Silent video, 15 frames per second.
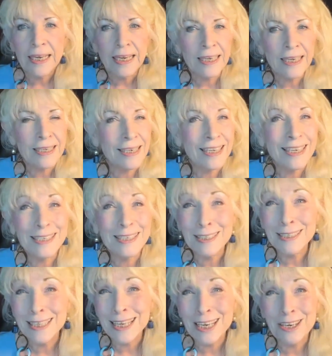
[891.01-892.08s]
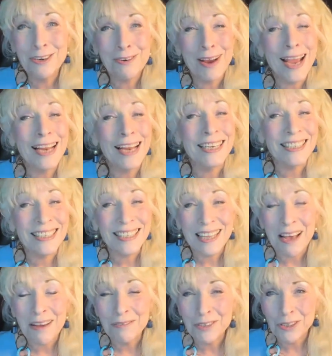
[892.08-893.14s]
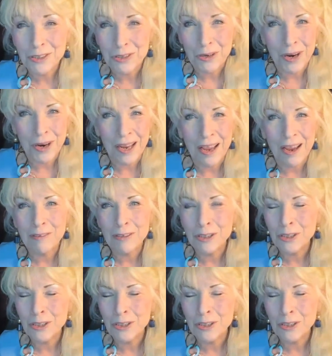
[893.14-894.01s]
It is the greatest love story ever